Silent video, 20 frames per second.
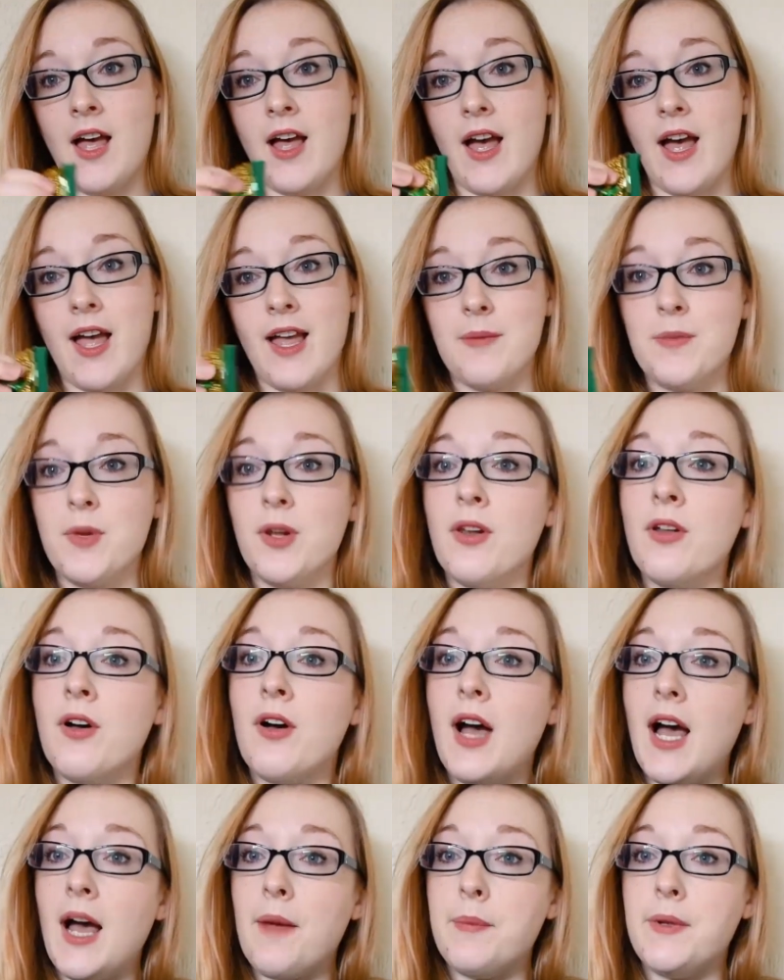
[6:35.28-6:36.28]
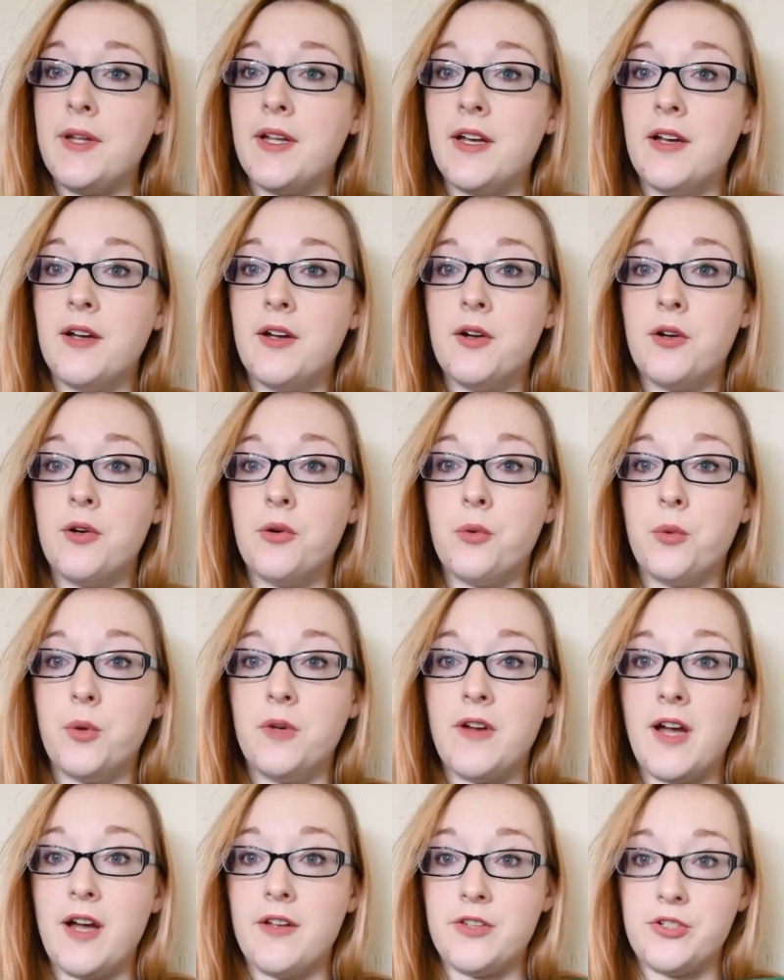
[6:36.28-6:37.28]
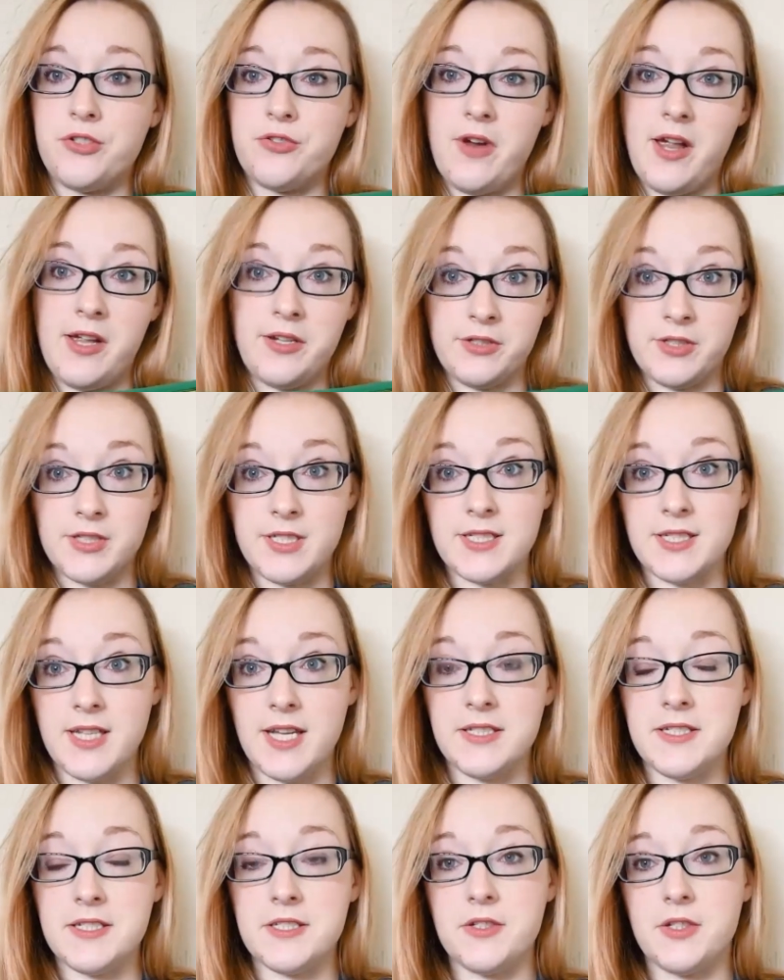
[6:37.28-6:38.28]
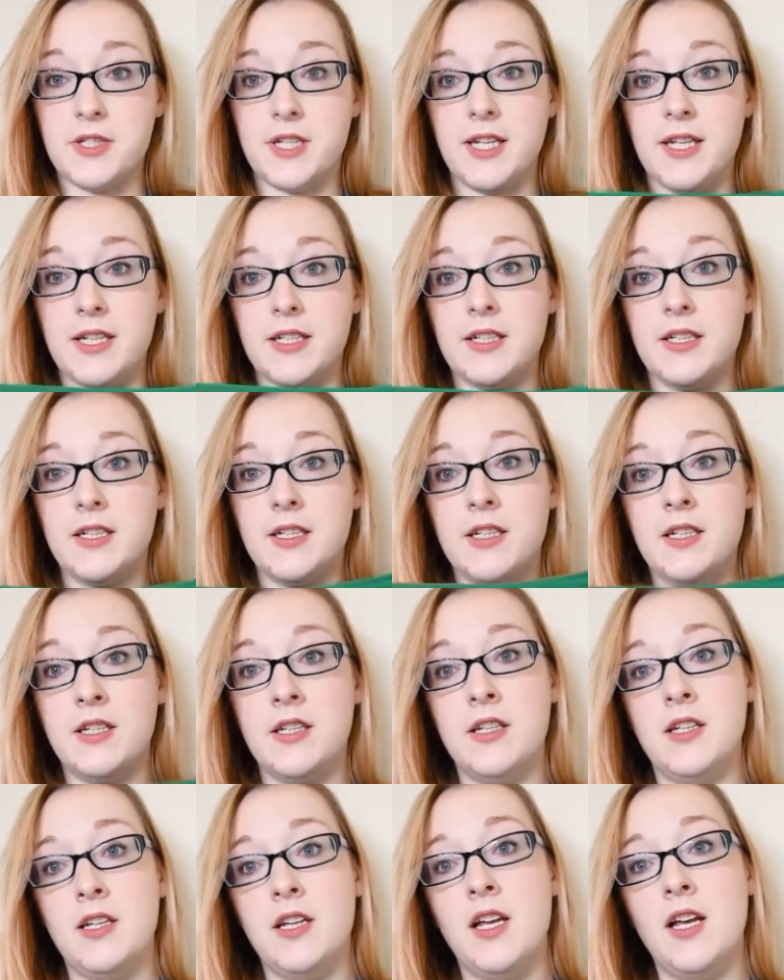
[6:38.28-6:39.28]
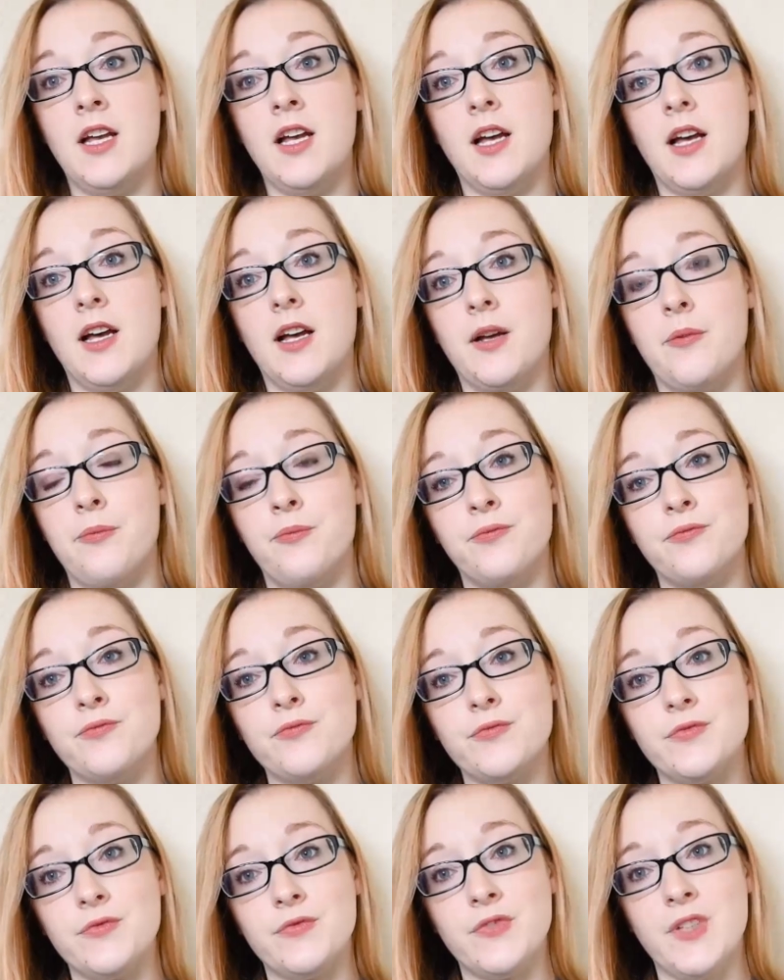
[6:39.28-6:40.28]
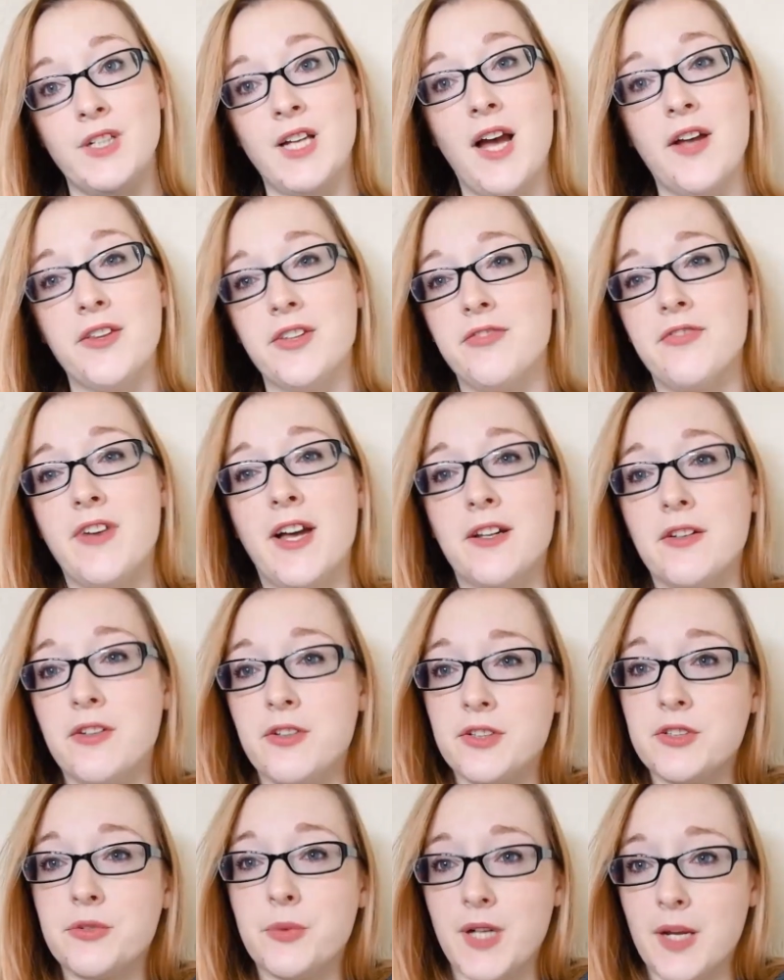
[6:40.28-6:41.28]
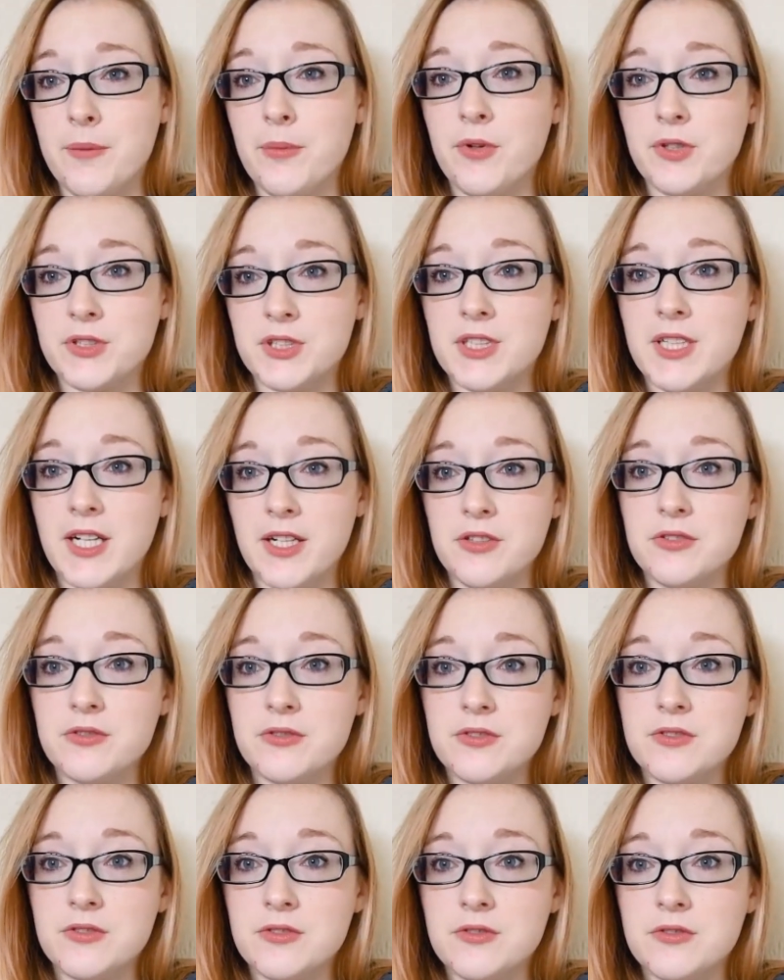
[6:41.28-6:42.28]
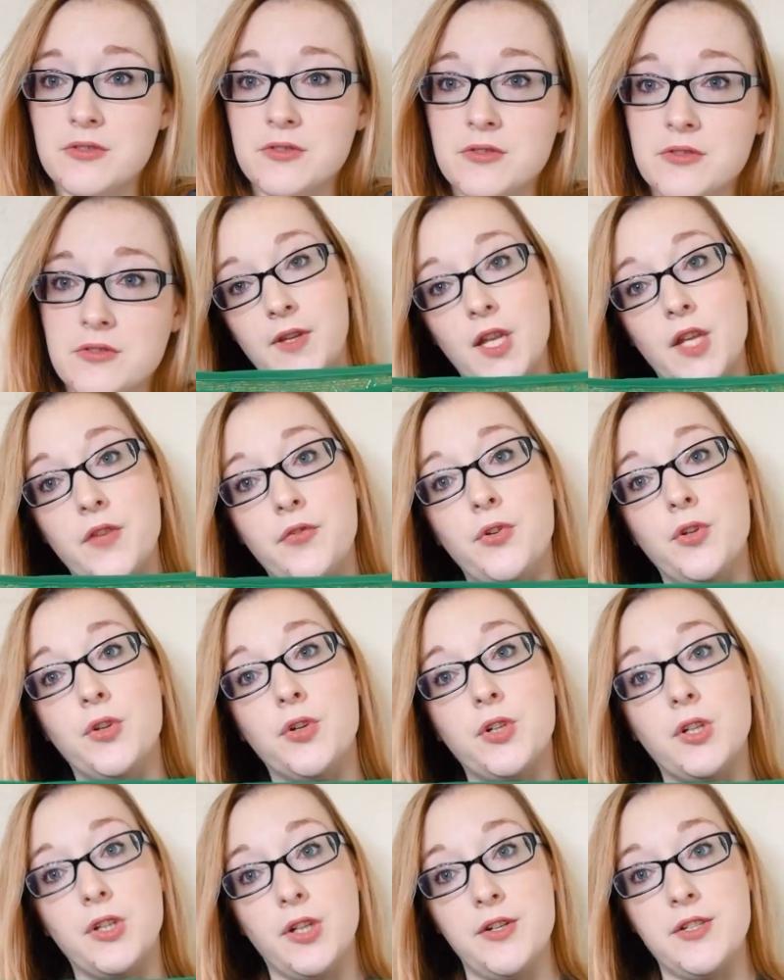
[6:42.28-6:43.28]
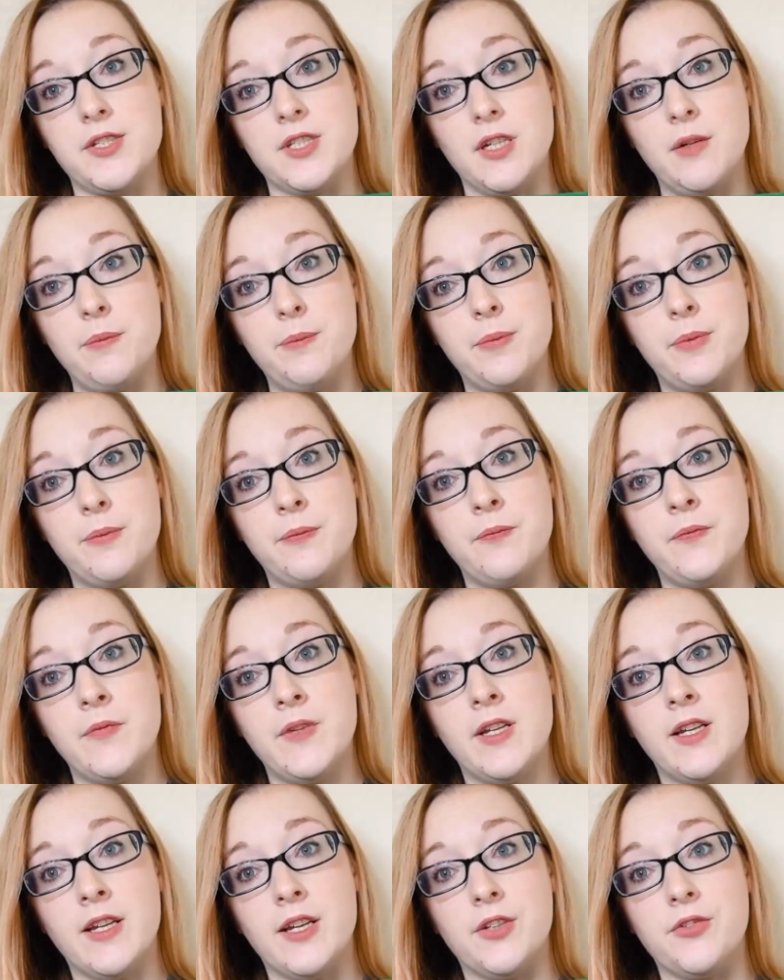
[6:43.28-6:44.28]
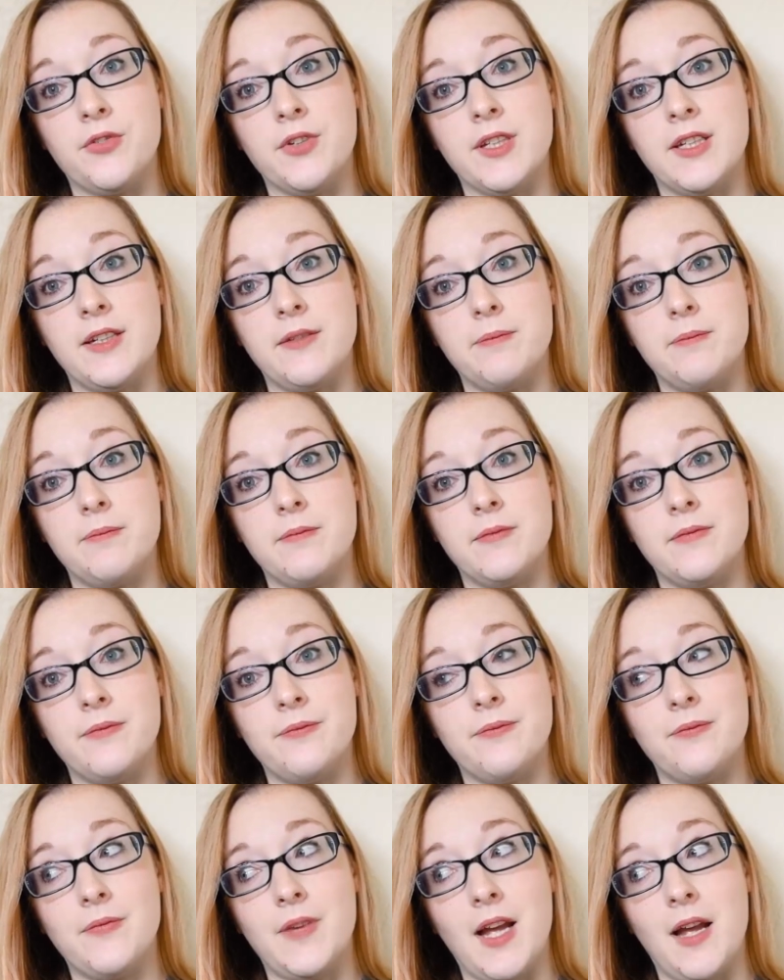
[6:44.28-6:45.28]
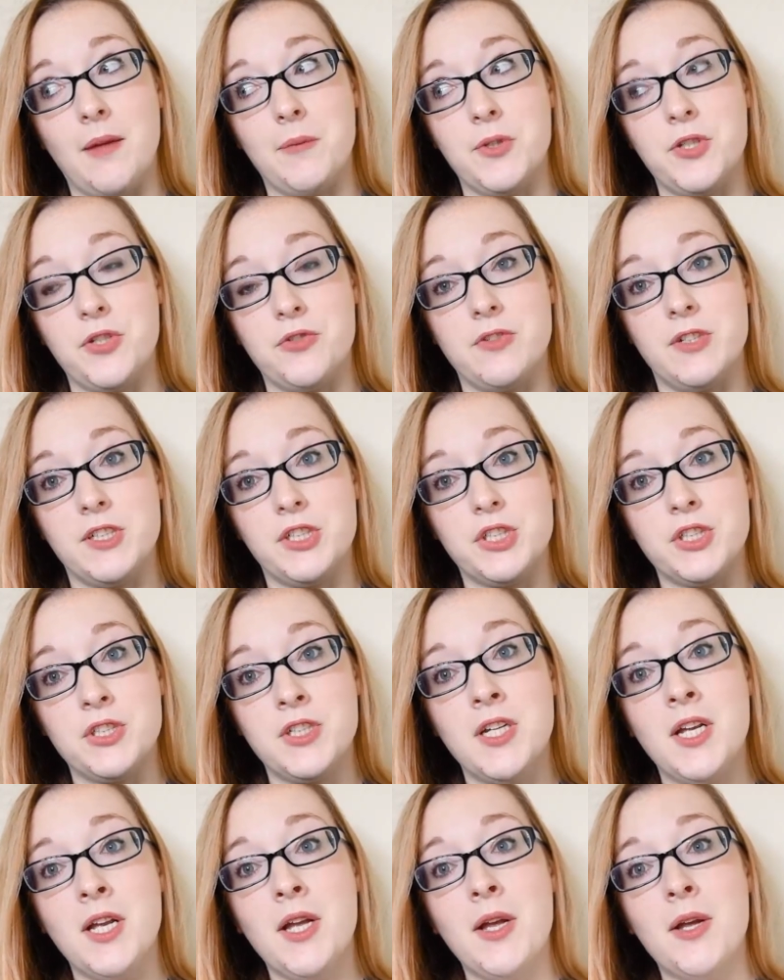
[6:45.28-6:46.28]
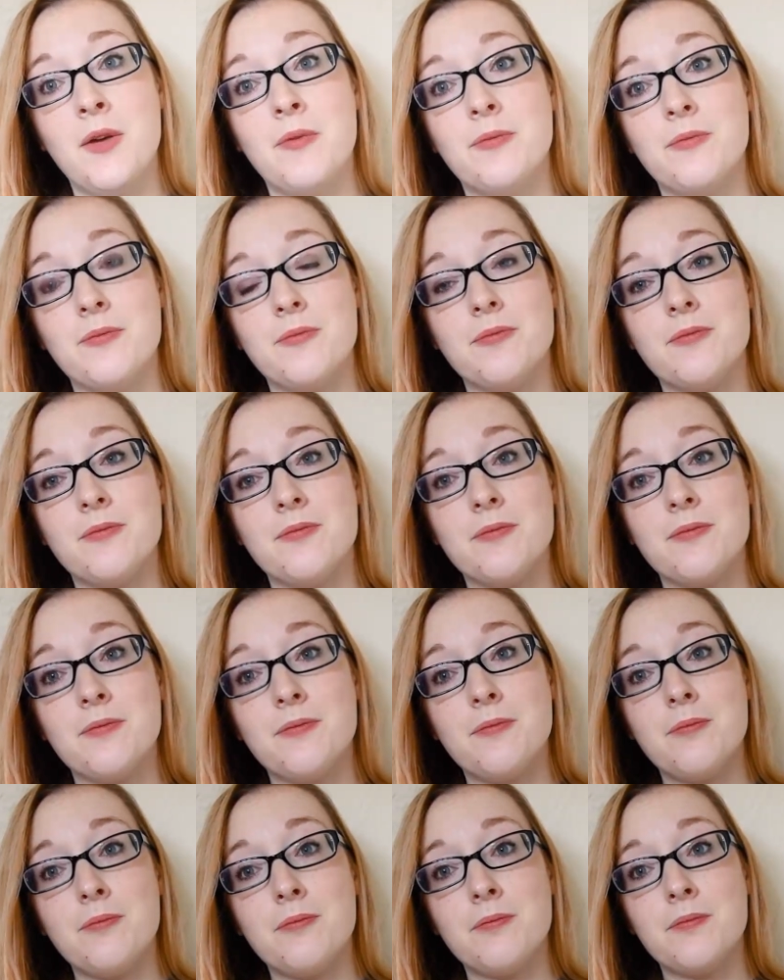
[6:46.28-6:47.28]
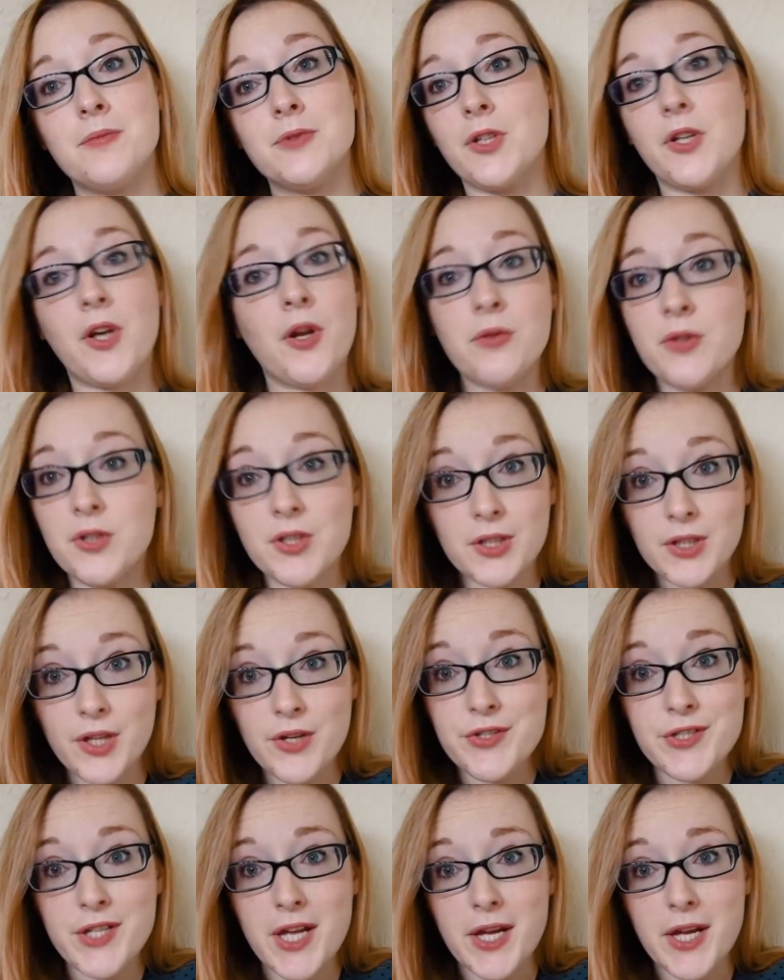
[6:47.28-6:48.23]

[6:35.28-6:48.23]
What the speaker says: I am a lot happier with how the triangle design is looking than how the fan looked when I blocked it out. If you look close up, it's really amateurish. So don't look close